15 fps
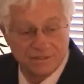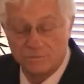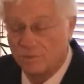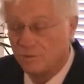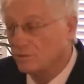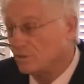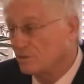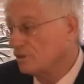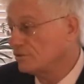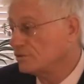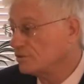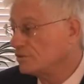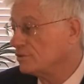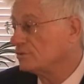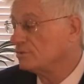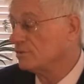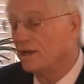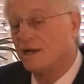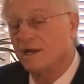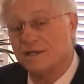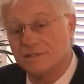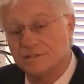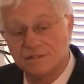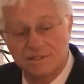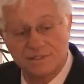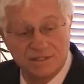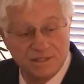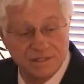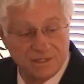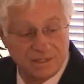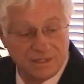the roller coaster rides.